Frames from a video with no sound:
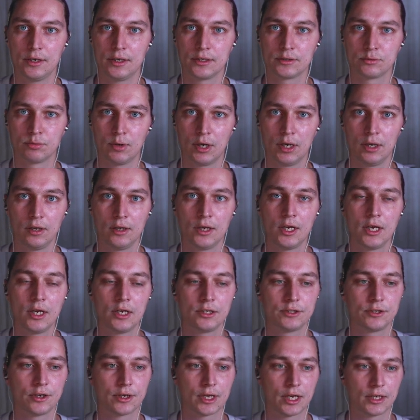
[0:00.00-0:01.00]
as well.
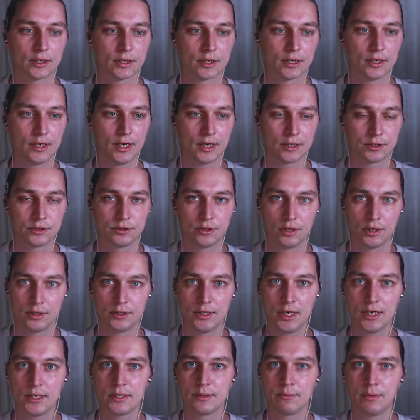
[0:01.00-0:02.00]
So you can connect to
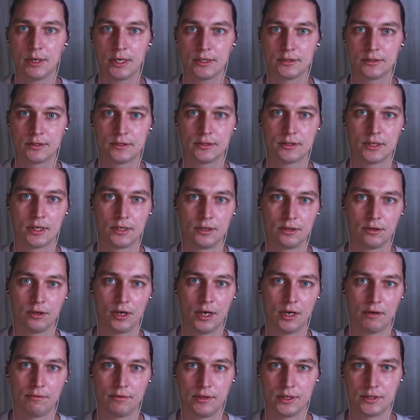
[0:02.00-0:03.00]
databases and you
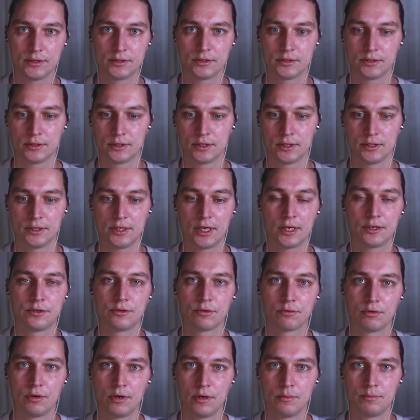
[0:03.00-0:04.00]
have this
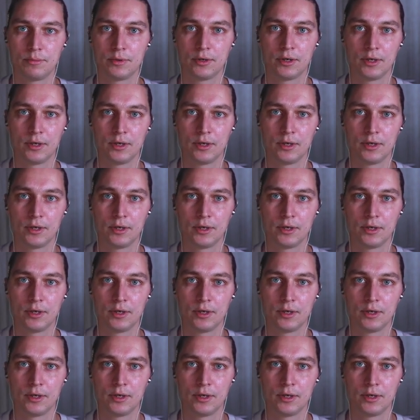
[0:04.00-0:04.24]
data grip